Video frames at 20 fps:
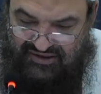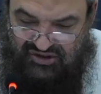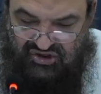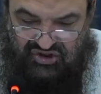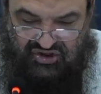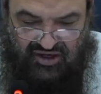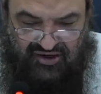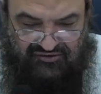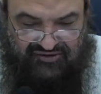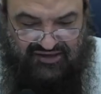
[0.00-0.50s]
You
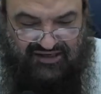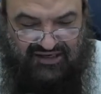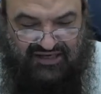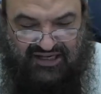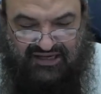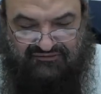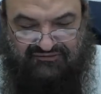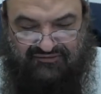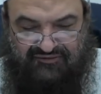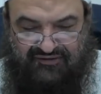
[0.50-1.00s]
can't really
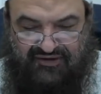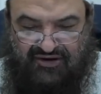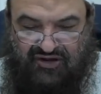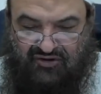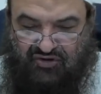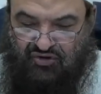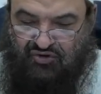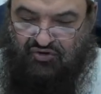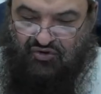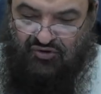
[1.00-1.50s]

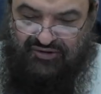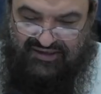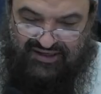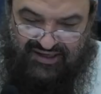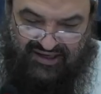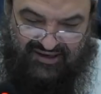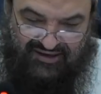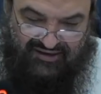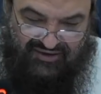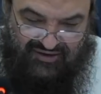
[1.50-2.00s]
leave the
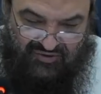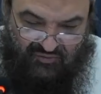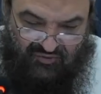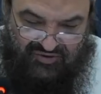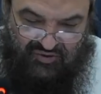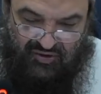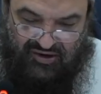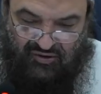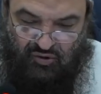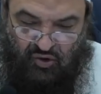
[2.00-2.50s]
dunya
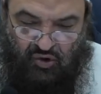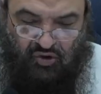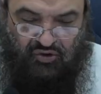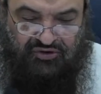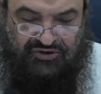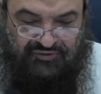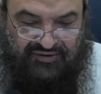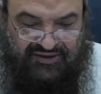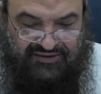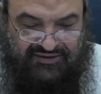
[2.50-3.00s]
when you are
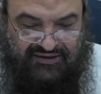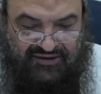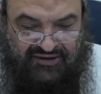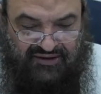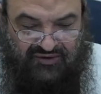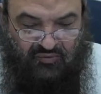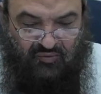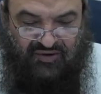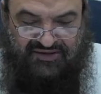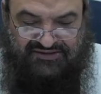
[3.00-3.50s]
hooked to it
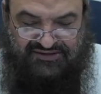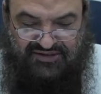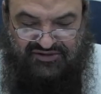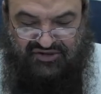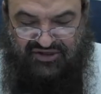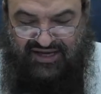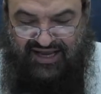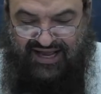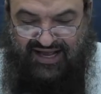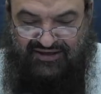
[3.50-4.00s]
once the
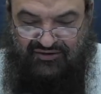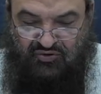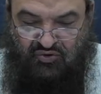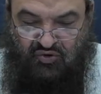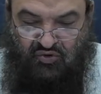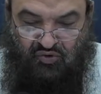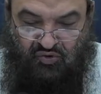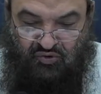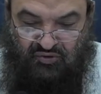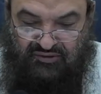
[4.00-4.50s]
jihad
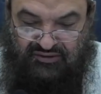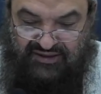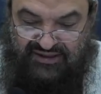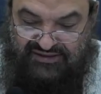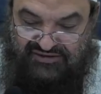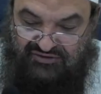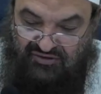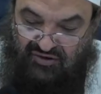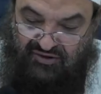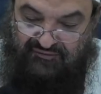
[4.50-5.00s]
call
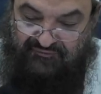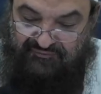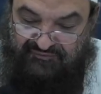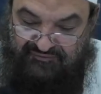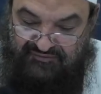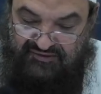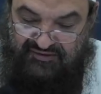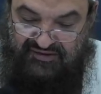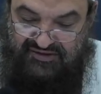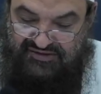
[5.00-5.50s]
is
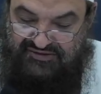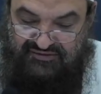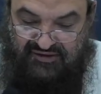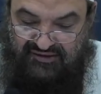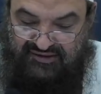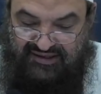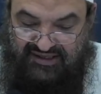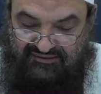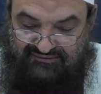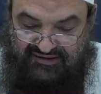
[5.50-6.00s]
on. It's
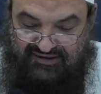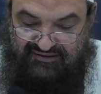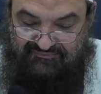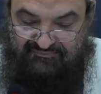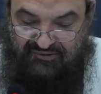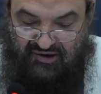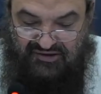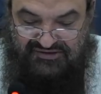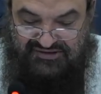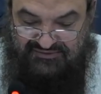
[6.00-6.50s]
not going to be
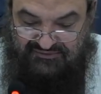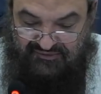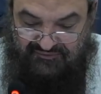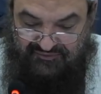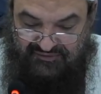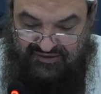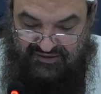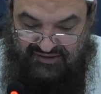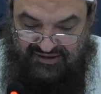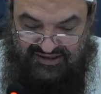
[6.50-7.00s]

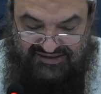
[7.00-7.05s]
possible.